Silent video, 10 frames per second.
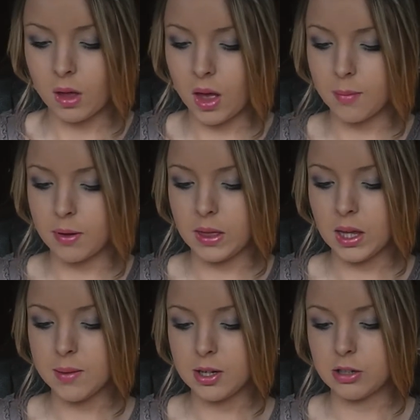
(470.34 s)
I
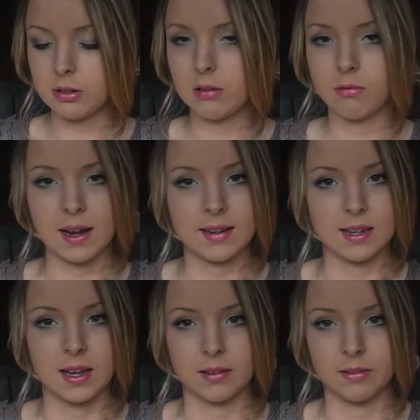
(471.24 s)
think I might do a
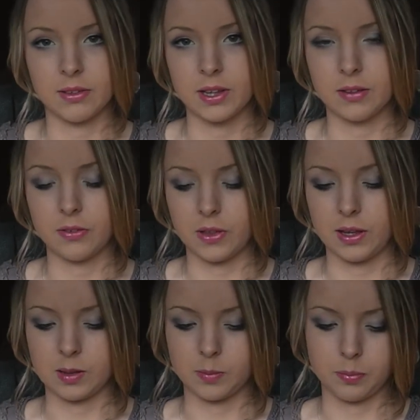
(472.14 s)
rating for
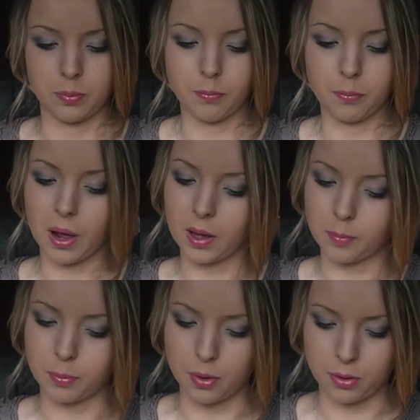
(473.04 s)
these
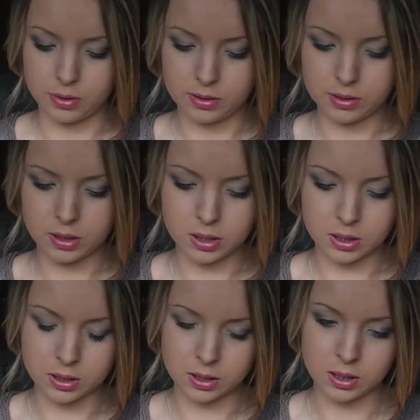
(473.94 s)
books,
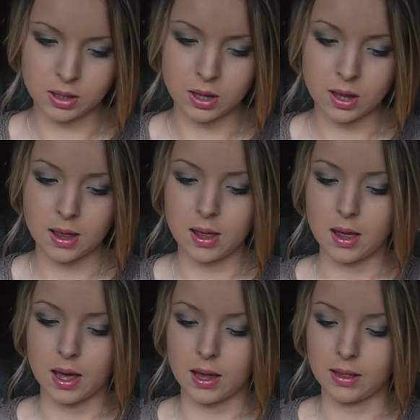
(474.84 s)

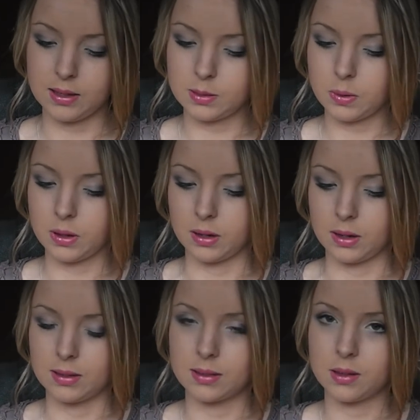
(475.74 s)
and this one
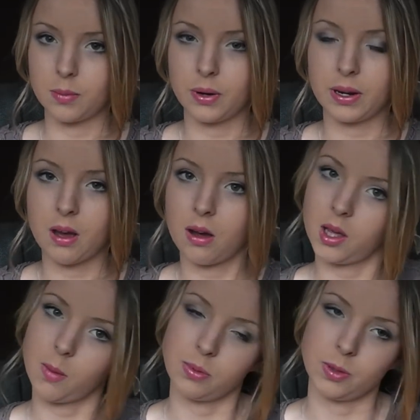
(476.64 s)
is pretty
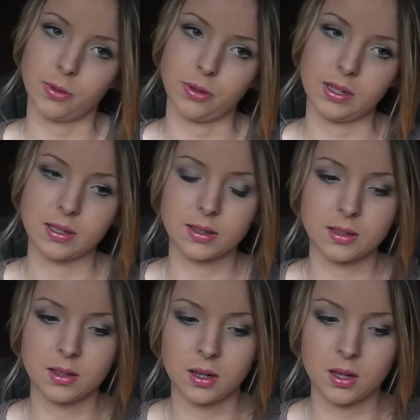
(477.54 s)
high up, to be honest.